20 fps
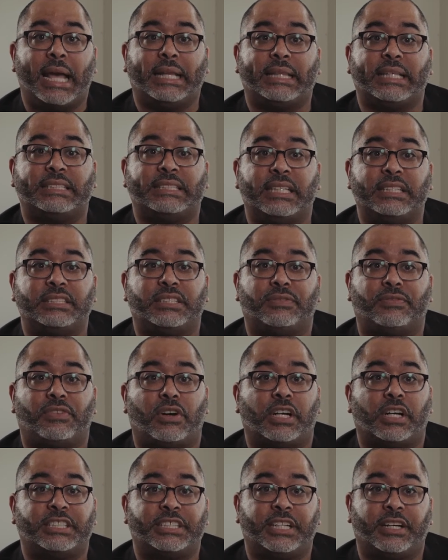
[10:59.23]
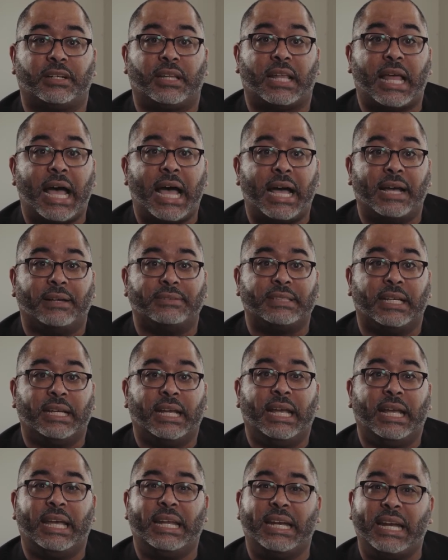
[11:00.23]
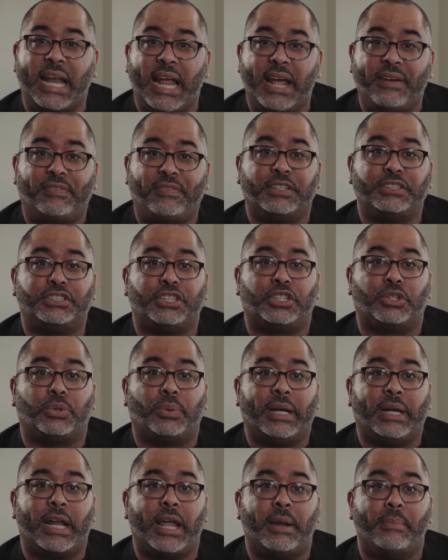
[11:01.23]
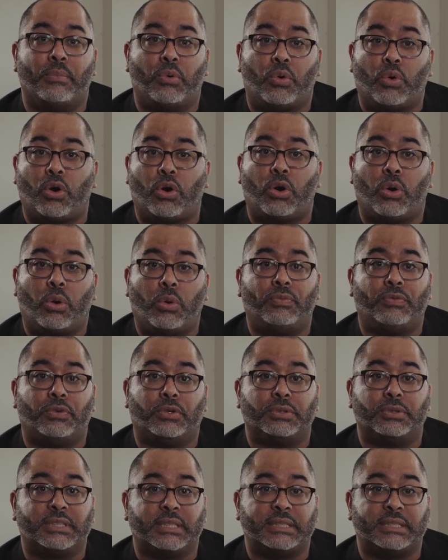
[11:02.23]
at the center of our shared lives in an effort to create a more hopeful